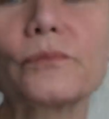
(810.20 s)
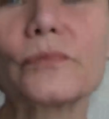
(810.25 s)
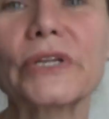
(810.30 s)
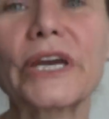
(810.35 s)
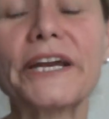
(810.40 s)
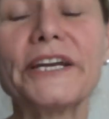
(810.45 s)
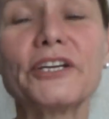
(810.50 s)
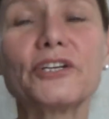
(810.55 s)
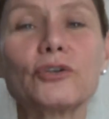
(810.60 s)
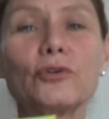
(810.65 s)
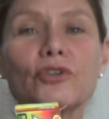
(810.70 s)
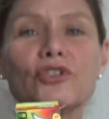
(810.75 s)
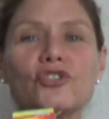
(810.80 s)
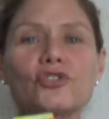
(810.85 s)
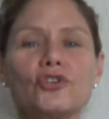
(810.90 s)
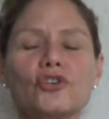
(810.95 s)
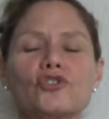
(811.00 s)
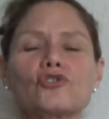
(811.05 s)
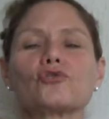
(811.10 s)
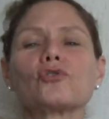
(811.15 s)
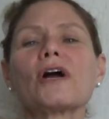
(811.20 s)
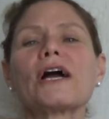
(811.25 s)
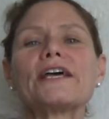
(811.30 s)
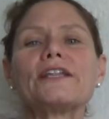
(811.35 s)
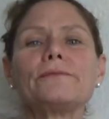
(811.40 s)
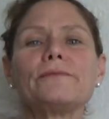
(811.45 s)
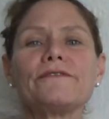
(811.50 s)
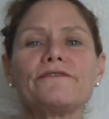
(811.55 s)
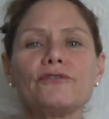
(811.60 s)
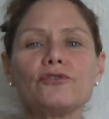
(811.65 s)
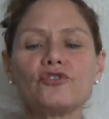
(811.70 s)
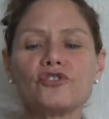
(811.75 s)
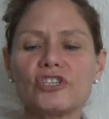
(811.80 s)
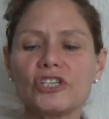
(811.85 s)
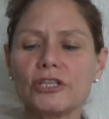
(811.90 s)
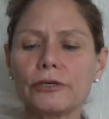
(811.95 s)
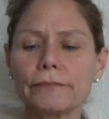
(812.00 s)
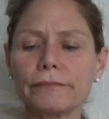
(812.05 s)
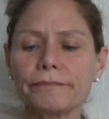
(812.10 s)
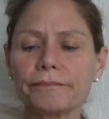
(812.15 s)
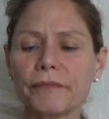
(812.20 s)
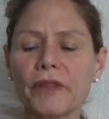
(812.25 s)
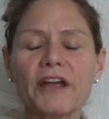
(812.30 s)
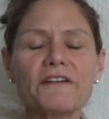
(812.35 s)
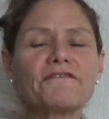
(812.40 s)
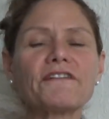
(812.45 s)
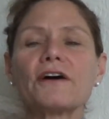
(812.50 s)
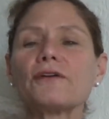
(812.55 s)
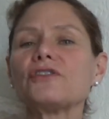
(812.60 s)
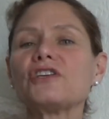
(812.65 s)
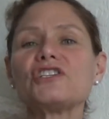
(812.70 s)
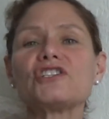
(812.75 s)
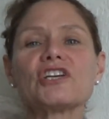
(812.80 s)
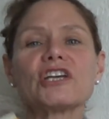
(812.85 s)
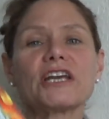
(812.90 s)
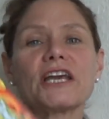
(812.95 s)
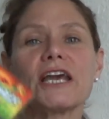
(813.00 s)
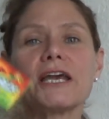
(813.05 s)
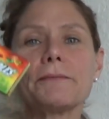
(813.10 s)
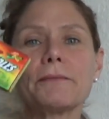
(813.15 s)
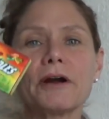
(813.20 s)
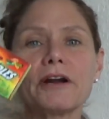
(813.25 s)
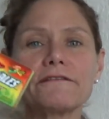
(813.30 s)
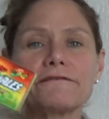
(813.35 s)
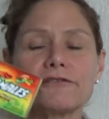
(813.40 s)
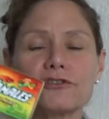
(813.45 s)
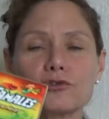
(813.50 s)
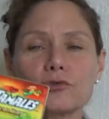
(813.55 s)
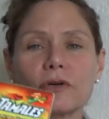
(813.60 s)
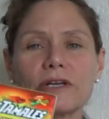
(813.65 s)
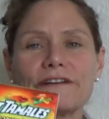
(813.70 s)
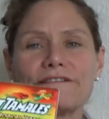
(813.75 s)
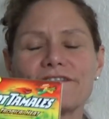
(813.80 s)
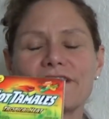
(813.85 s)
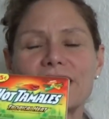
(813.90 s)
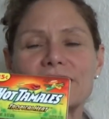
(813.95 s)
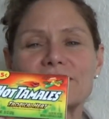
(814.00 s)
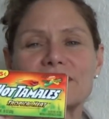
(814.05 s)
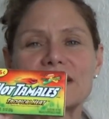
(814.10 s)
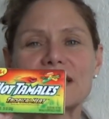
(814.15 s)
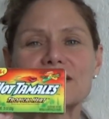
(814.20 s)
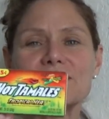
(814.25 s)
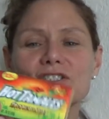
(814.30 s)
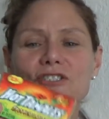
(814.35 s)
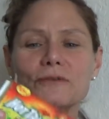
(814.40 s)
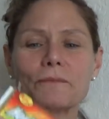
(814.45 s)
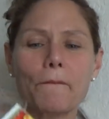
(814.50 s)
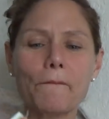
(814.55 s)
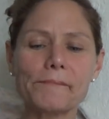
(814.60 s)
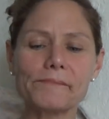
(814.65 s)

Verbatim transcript: I encourage you to try them if you see them. I found these at Kmart for twenty-five cents.